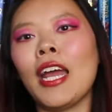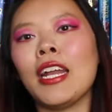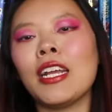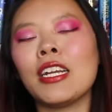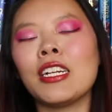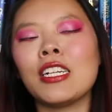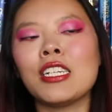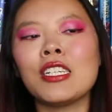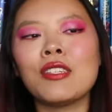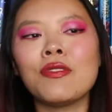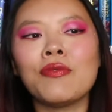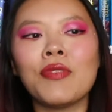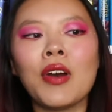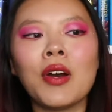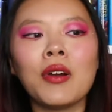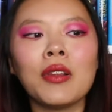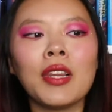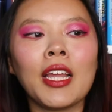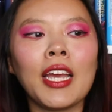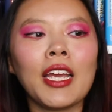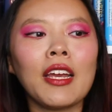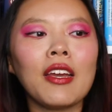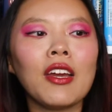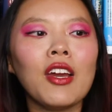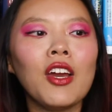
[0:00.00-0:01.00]
And it just
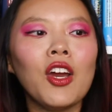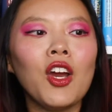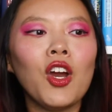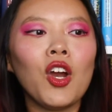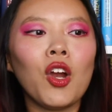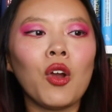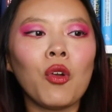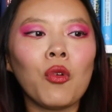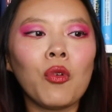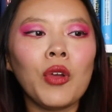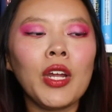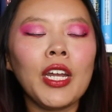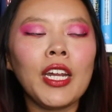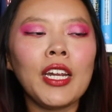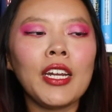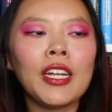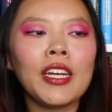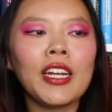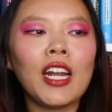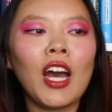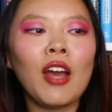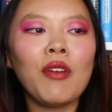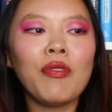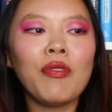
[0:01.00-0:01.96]
felt like reading it,